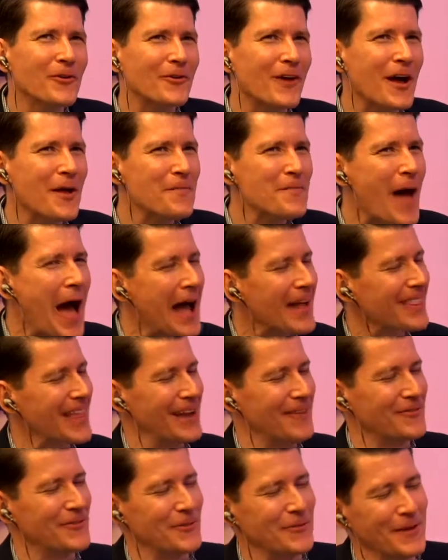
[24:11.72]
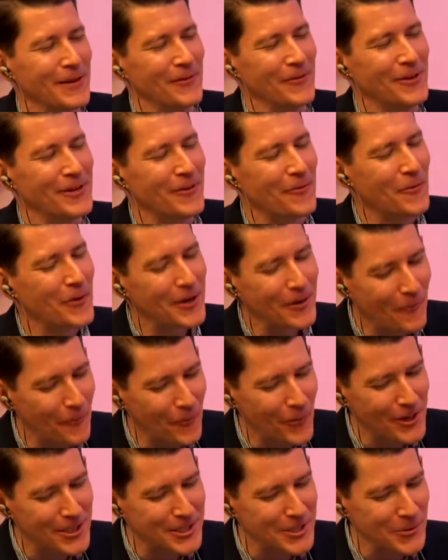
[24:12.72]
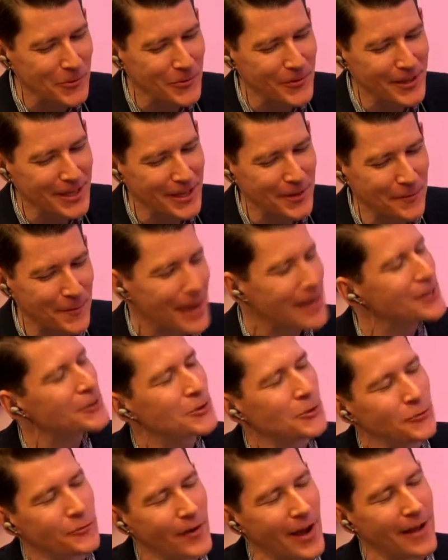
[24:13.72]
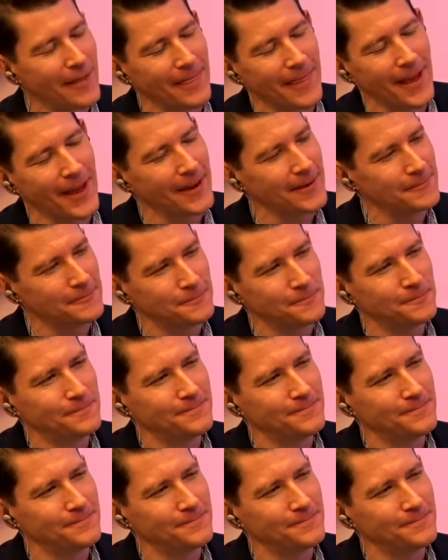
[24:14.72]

Well, unpack that for me. What do you think makes you find that?